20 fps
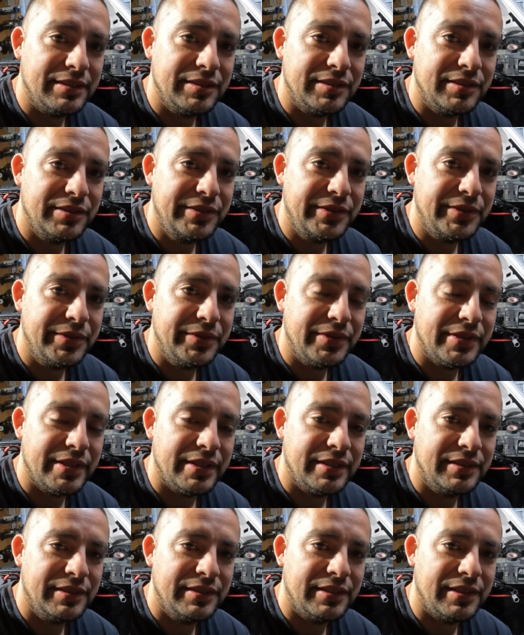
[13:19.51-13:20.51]
That's the truth.
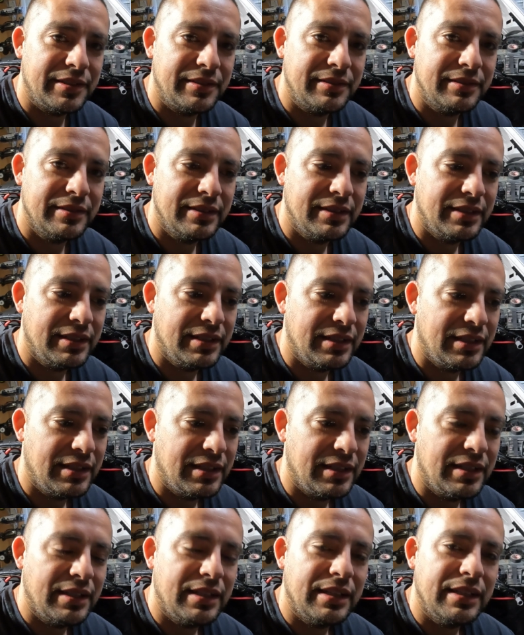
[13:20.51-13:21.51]
So
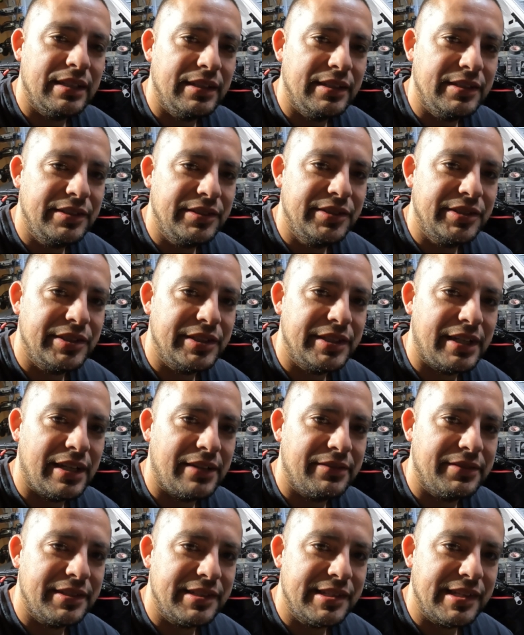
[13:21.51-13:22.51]
get your shit
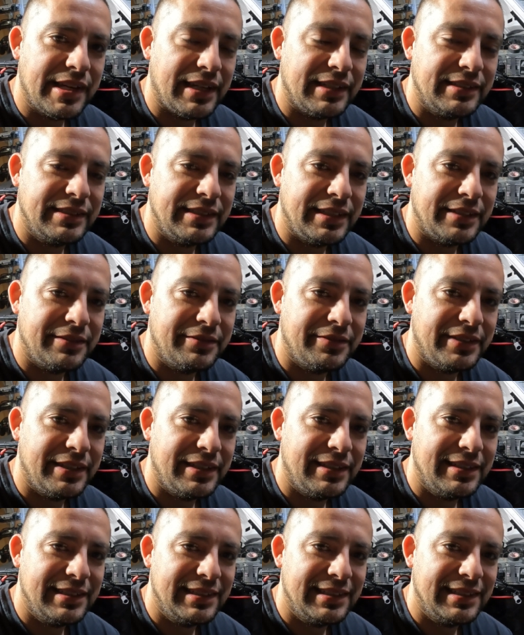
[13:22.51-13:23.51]
off the jack stand,
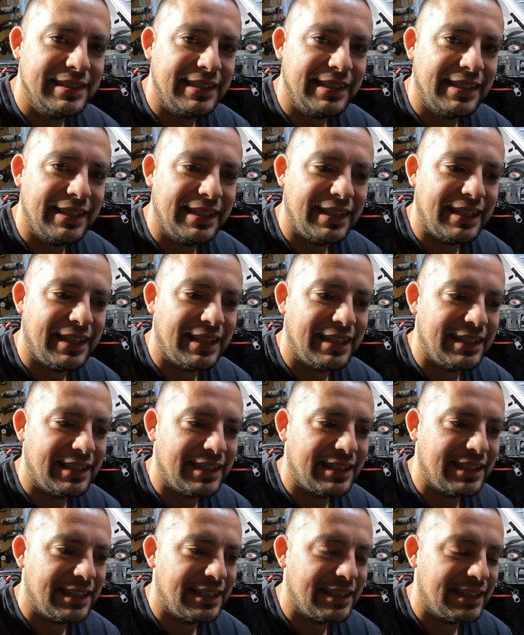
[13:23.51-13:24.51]
fellas, and
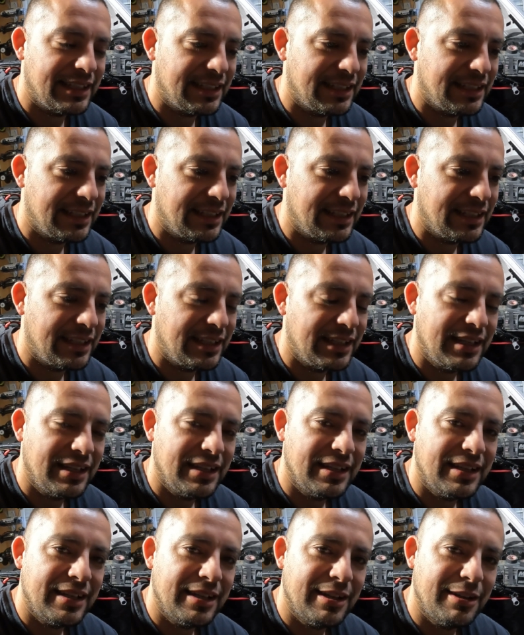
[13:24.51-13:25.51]

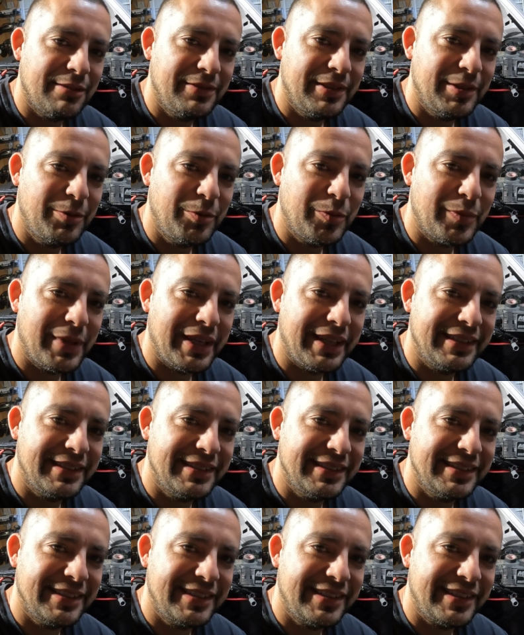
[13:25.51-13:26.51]
hopefully we make it
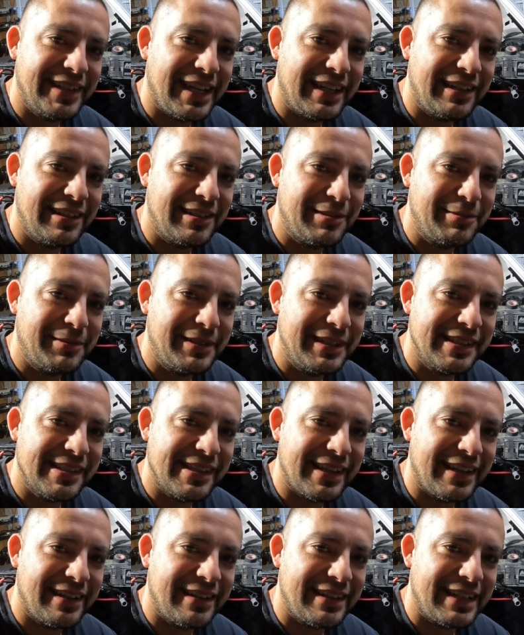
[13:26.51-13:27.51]
to the track on
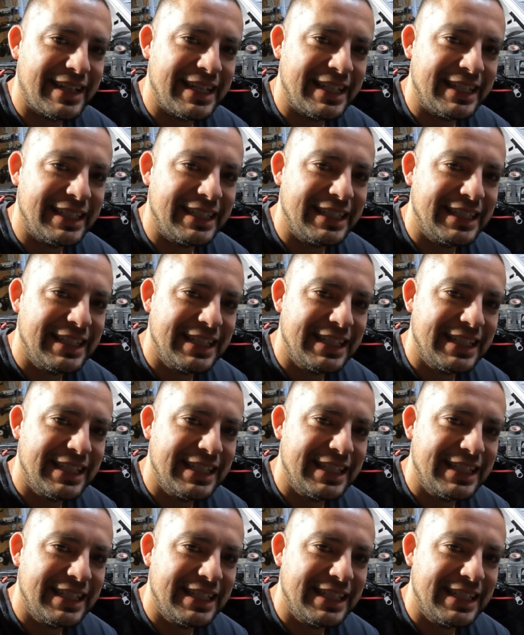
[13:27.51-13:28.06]
Wednesday, all right?